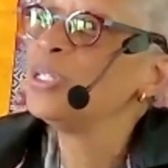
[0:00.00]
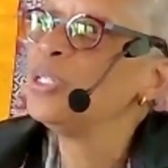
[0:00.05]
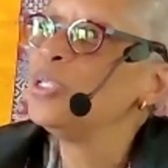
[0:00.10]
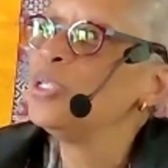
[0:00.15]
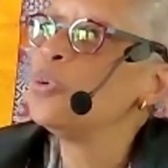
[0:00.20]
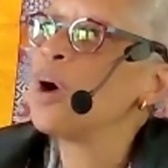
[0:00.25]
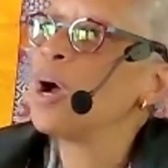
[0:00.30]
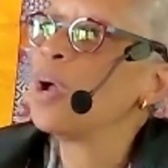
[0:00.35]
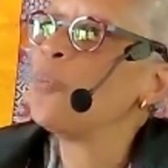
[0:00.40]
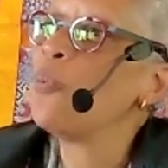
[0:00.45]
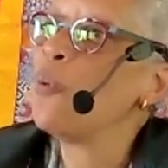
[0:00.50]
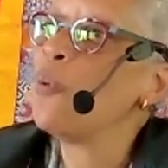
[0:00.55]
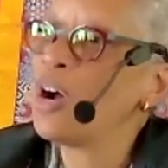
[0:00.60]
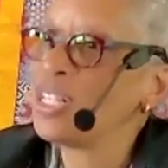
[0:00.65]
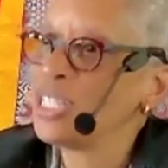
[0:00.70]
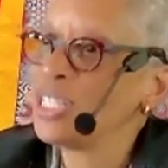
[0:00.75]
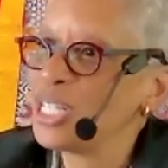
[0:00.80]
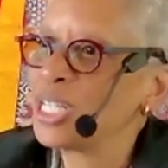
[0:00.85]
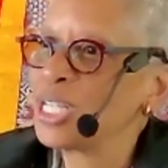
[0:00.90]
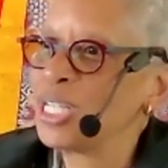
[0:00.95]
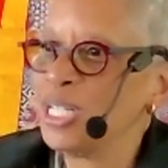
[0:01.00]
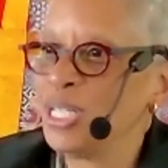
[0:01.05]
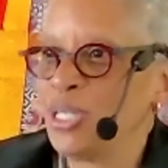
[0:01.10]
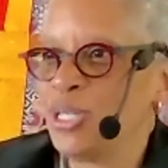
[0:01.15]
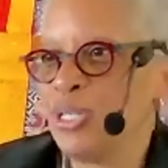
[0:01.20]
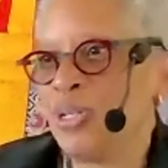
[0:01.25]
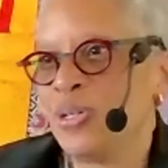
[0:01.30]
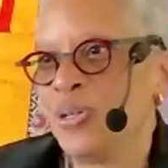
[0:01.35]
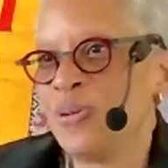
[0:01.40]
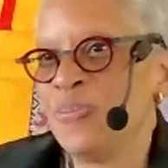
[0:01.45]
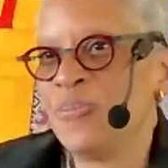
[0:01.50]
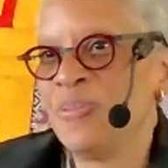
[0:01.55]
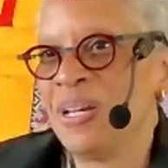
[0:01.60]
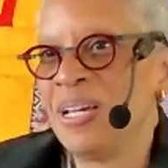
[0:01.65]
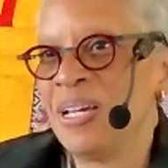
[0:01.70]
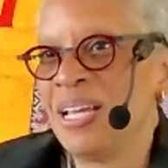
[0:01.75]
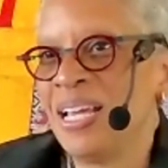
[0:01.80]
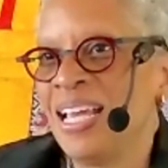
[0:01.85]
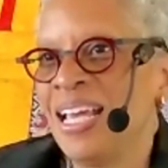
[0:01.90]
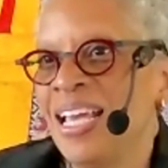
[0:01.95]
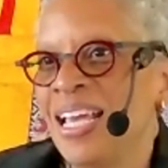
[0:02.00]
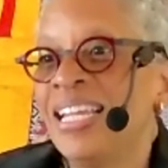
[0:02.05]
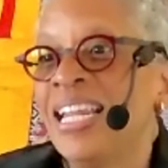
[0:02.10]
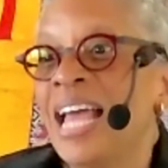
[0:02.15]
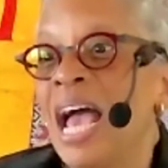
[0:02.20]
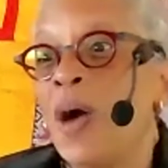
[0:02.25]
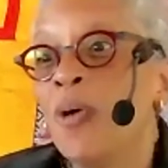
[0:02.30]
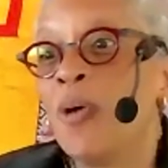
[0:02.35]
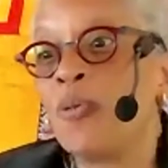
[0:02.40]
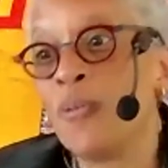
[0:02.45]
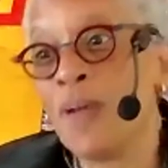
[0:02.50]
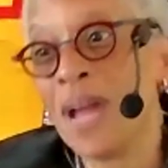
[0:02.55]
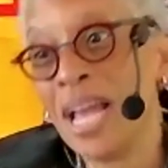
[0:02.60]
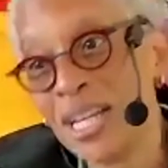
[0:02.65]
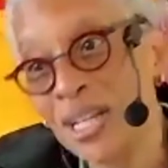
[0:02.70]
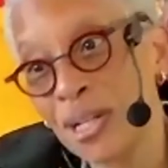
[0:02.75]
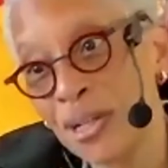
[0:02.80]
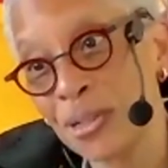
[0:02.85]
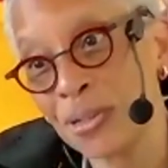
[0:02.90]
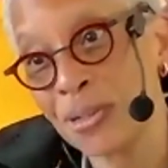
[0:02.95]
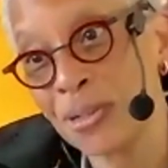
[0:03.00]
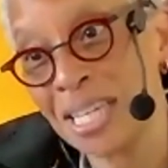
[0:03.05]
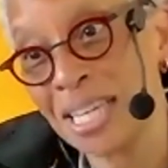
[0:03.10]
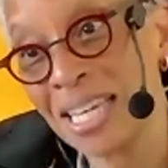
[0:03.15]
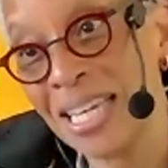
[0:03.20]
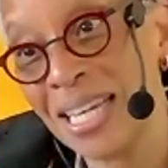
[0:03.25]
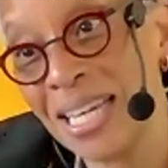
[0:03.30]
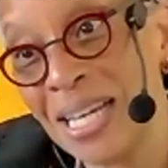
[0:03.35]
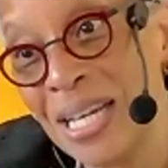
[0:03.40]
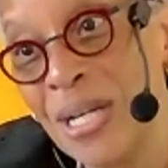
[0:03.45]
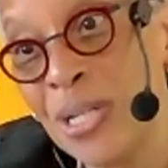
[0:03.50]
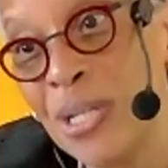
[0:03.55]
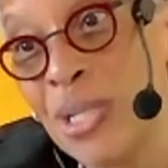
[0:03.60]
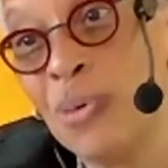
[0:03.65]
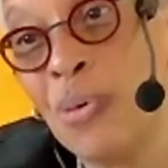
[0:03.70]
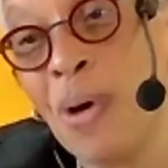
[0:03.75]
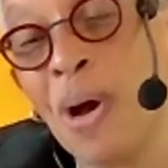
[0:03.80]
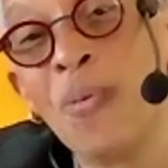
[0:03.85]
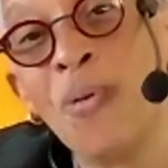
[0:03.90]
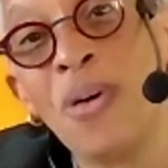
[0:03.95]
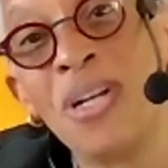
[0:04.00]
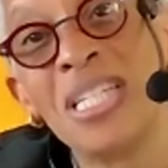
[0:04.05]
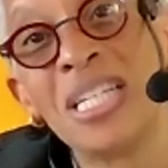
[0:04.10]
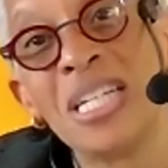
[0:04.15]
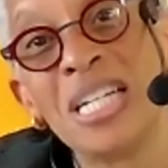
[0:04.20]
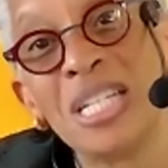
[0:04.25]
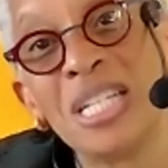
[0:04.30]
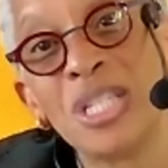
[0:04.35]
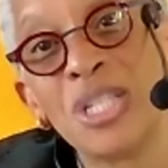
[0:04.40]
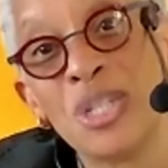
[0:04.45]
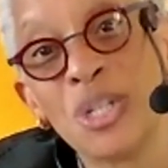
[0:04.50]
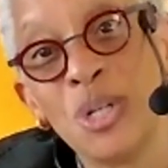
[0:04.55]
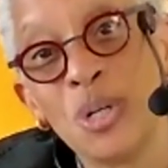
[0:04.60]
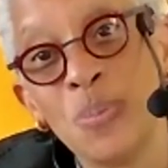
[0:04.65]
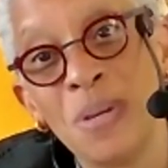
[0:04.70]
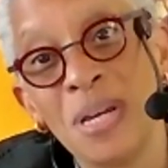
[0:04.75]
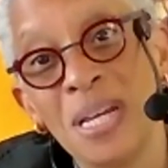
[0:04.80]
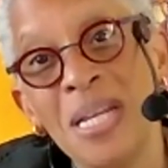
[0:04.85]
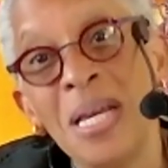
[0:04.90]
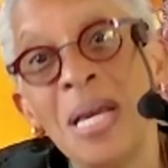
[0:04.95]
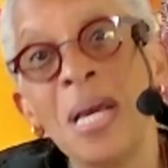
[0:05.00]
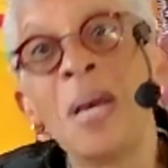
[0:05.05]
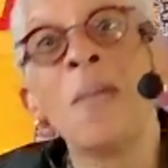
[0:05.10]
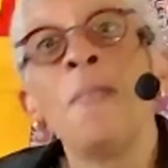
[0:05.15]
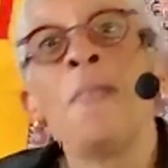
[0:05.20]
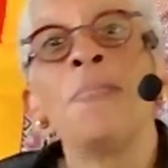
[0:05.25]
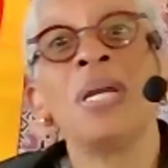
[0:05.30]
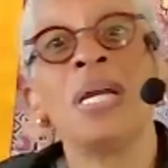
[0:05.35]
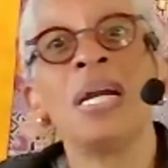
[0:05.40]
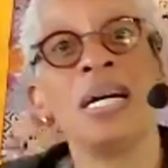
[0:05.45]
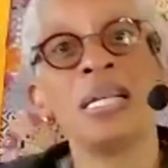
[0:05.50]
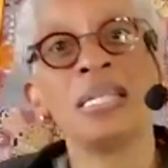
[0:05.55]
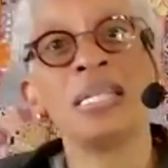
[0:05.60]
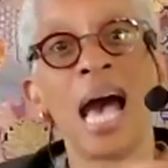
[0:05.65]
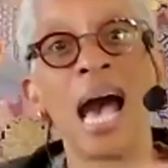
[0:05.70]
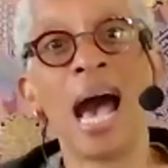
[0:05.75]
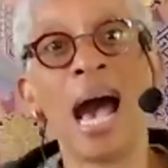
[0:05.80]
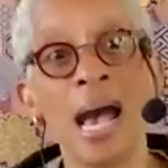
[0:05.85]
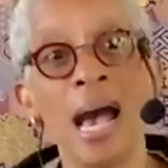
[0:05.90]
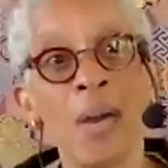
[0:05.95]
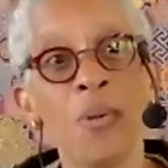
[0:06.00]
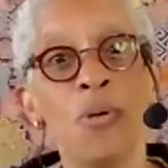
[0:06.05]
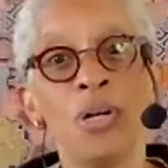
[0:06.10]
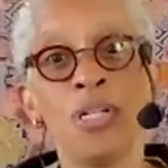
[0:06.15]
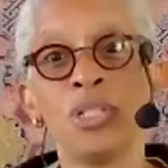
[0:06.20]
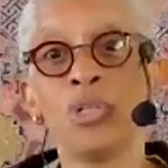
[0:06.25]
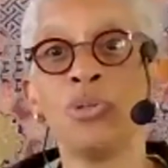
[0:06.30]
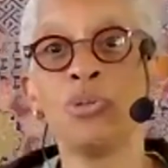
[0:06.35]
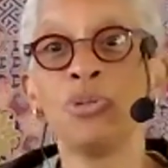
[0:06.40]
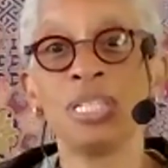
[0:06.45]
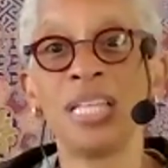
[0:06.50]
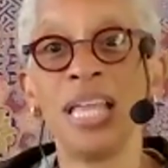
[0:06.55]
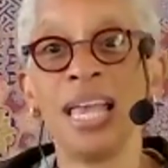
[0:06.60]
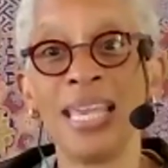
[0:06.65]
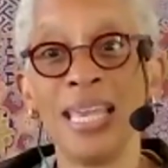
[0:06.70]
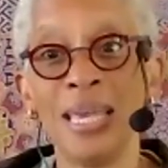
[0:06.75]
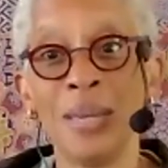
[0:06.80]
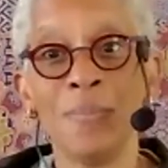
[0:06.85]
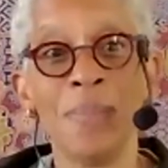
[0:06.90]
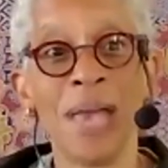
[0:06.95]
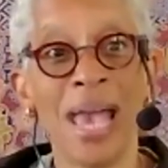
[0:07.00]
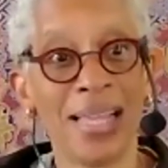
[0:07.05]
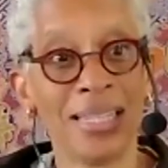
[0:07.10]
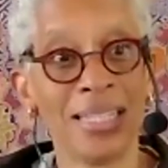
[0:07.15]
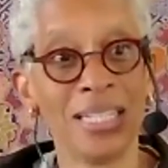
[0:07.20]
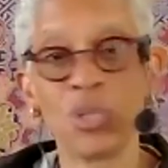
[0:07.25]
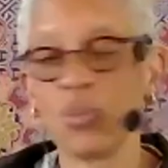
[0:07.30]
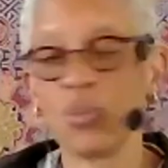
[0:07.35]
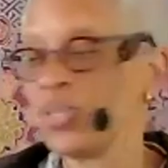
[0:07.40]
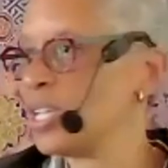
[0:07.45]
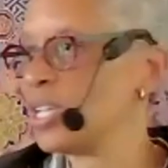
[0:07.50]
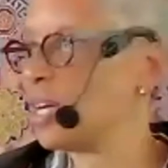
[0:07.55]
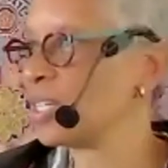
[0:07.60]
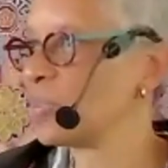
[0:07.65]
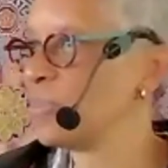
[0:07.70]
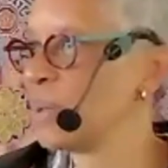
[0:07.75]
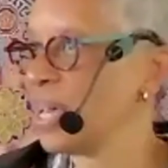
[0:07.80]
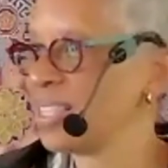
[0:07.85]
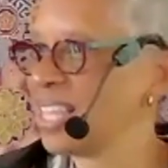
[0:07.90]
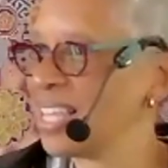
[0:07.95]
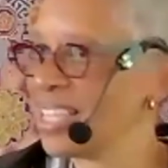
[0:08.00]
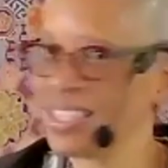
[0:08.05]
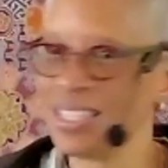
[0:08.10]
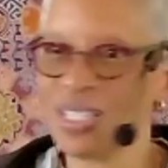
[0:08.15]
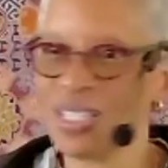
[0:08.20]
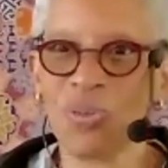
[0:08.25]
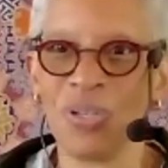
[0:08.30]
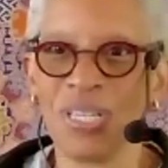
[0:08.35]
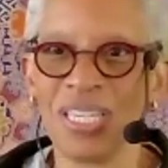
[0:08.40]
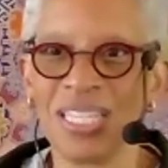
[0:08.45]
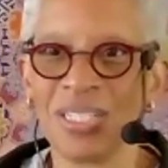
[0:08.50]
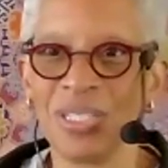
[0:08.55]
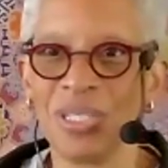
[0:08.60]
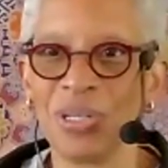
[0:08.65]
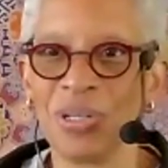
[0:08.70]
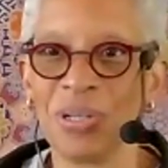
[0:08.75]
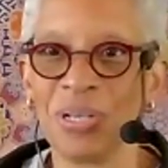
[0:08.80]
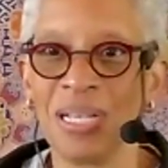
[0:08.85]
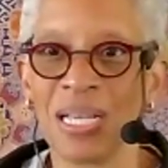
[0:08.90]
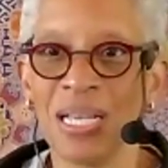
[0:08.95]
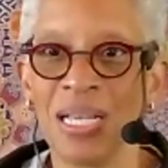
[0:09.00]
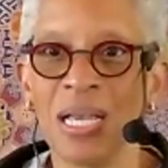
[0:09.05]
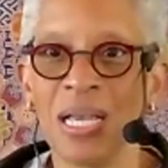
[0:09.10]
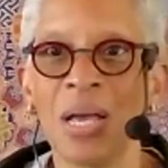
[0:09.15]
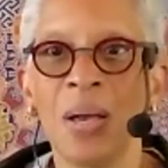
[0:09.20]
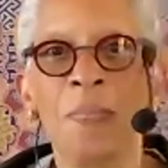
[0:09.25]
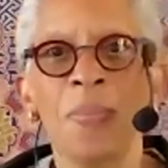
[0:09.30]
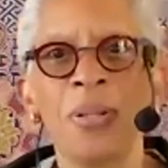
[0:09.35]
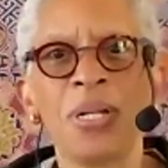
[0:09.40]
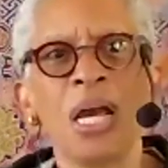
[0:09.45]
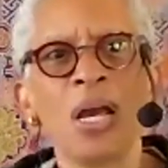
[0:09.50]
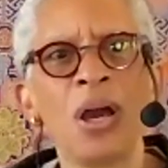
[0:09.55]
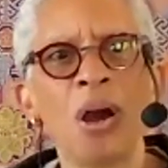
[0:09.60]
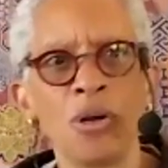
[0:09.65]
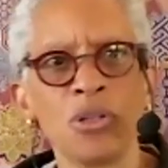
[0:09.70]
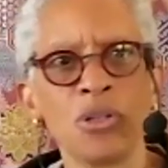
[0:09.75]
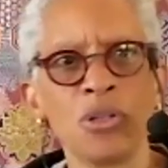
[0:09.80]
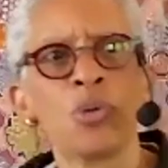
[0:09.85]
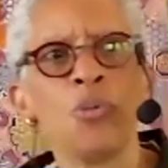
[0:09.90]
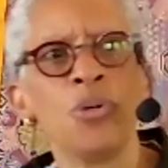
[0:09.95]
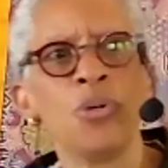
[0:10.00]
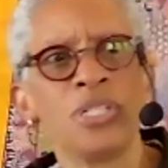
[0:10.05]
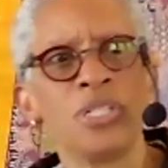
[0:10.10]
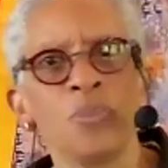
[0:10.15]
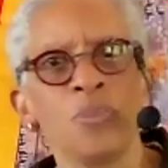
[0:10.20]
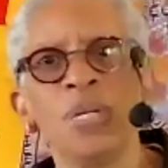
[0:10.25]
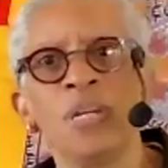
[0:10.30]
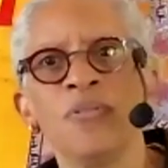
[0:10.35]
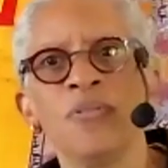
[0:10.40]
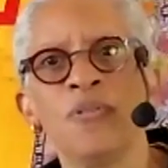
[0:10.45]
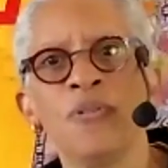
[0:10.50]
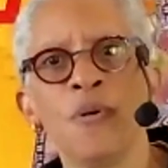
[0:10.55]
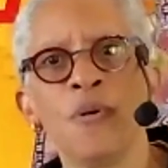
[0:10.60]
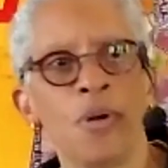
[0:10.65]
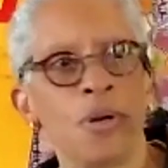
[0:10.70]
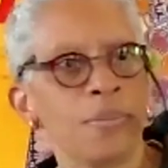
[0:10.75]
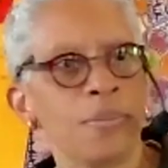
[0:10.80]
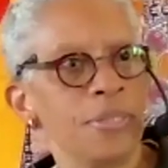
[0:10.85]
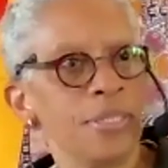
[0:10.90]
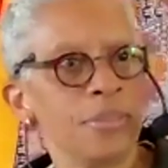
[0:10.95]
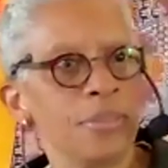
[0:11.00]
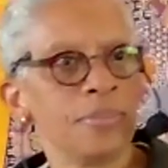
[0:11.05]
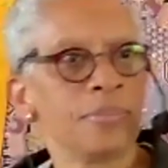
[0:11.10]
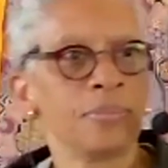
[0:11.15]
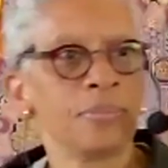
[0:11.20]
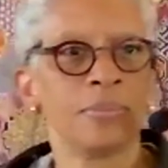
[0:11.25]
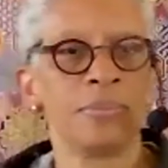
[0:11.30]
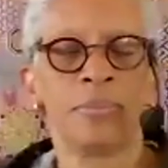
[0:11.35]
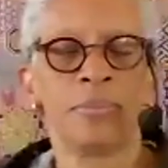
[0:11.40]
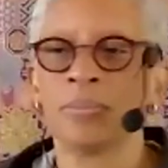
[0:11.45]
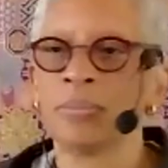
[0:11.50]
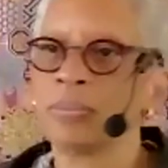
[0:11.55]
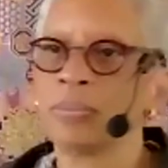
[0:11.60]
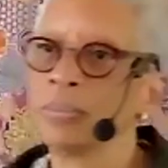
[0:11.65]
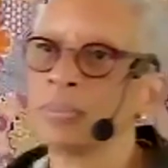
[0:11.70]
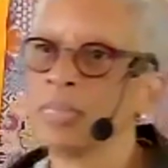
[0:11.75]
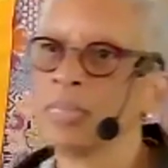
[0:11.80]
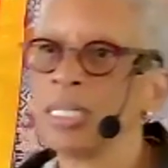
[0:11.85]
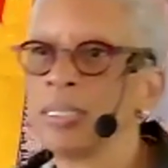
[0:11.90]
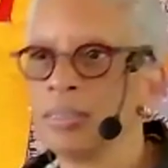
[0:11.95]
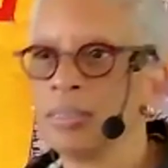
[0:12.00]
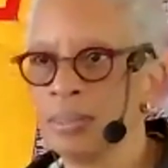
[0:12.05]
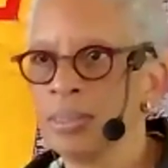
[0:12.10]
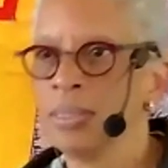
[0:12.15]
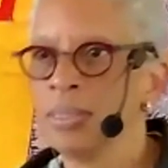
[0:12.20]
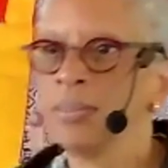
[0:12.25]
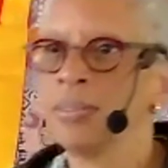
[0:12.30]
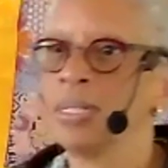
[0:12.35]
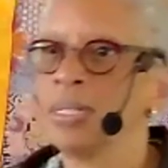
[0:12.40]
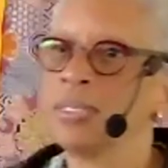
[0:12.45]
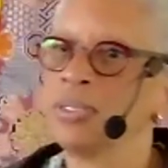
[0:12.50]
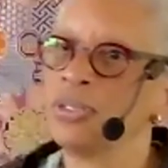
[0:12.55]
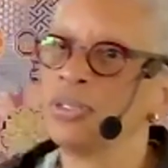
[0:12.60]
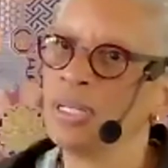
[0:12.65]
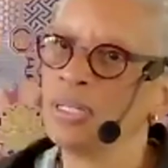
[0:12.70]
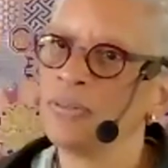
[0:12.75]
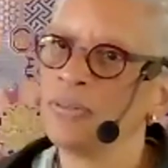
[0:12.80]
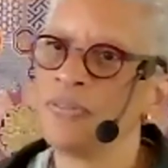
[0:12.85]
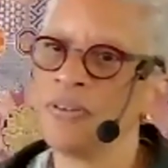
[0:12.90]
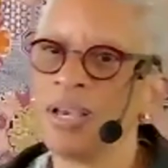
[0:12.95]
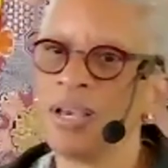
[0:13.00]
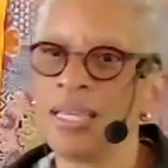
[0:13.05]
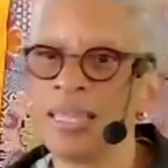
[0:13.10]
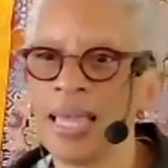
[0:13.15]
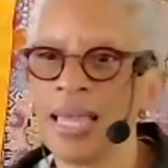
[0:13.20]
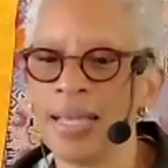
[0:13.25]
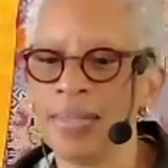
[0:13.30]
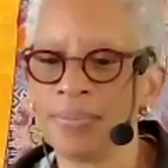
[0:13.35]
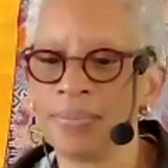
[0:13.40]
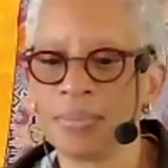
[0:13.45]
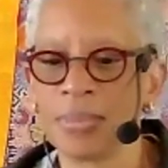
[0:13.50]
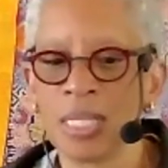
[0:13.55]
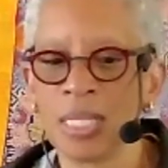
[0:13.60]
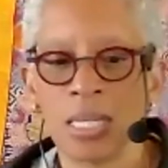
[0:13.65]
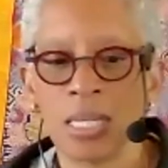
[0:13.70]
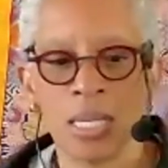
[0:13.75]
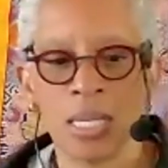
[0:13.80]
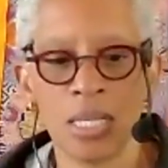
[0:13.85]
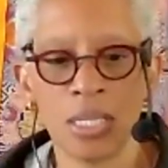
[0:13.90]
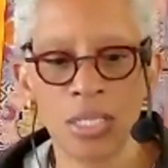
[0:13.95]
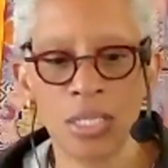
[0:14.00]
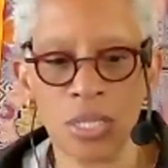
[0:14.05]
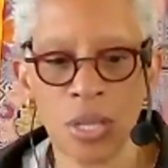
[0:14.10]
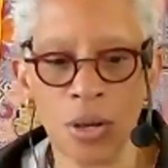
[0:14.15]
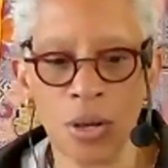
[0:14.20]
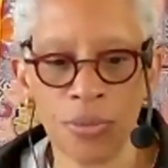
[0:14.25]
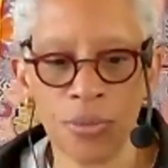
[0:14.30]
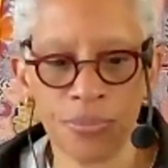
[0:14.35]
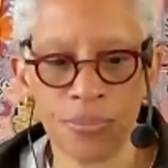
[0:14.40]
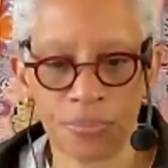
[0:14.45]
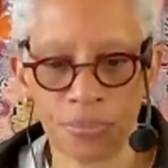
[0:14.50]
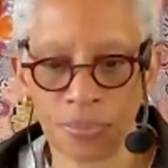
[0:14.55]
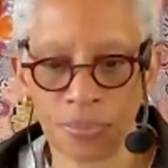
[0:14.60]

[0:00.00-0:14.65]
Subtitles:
do I want to consume and how regularly do I want to consume it because I want to stay in balance. We talked about that this weekend too. But I also want to be informed, right? Right, trying to find that. So